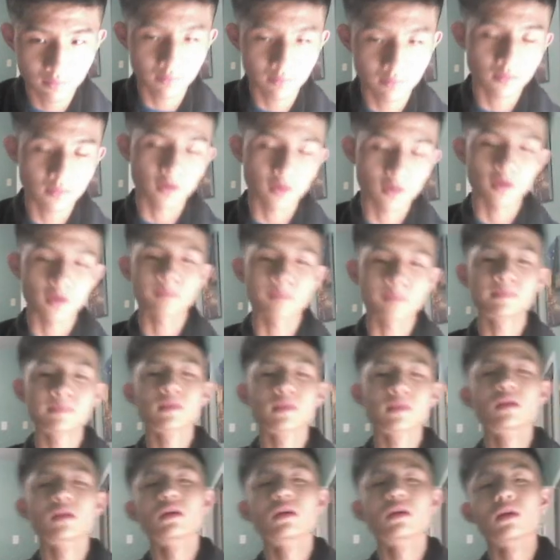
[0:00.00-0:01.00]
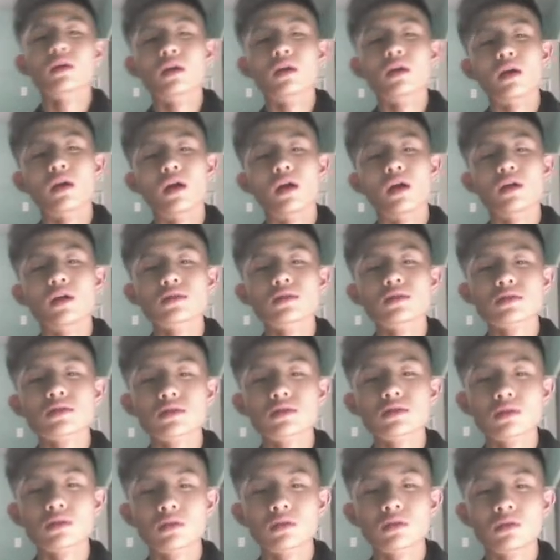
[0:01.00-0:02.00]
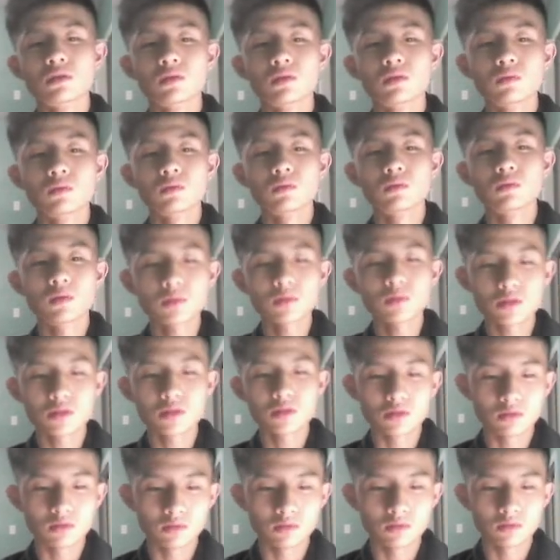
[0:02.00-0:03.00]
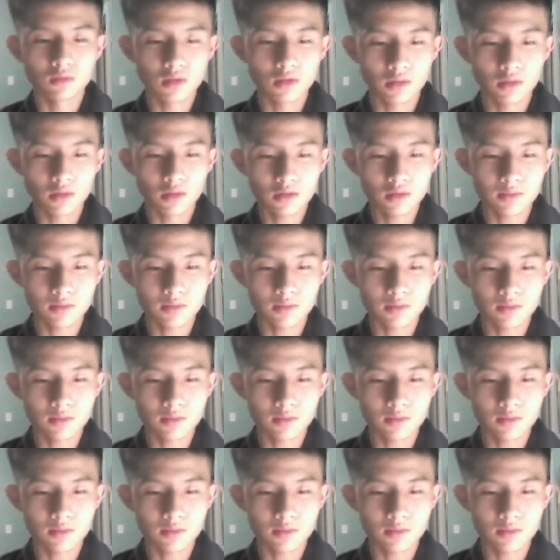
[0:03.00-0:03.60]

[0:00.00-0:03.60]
Okay, and so what we'll do, I think it's better